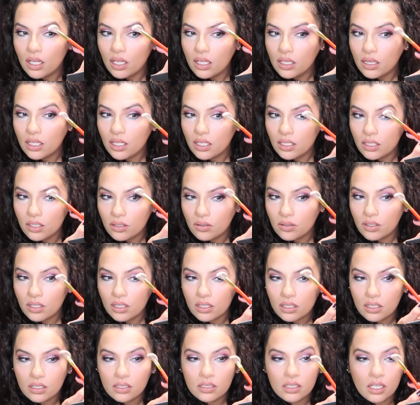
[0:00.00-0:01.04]
And then you
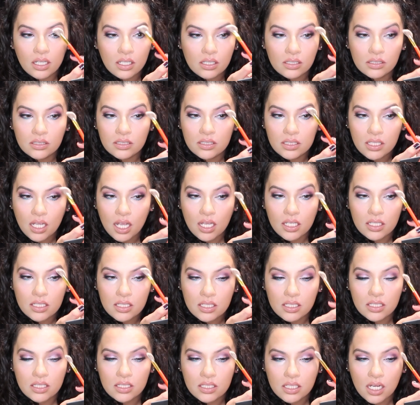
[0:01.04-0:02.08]
can
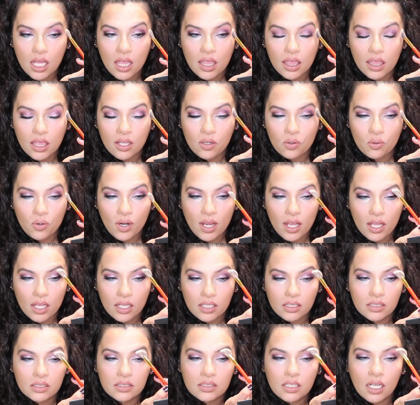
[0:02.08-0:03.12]
dust the
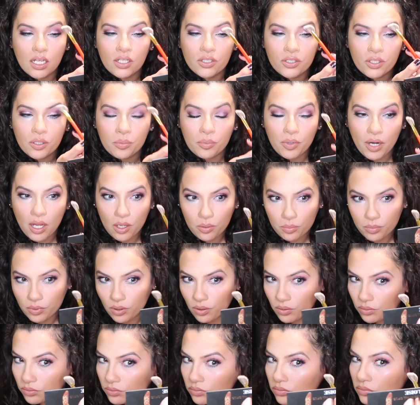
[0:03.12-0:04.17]
rest on your brow
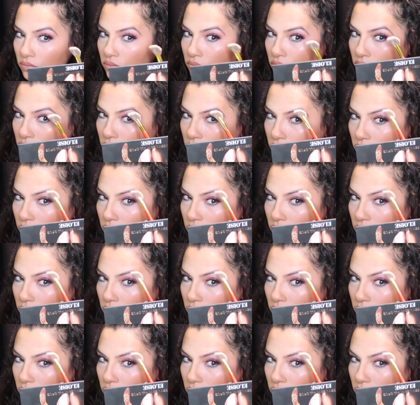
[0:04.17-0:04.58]
bone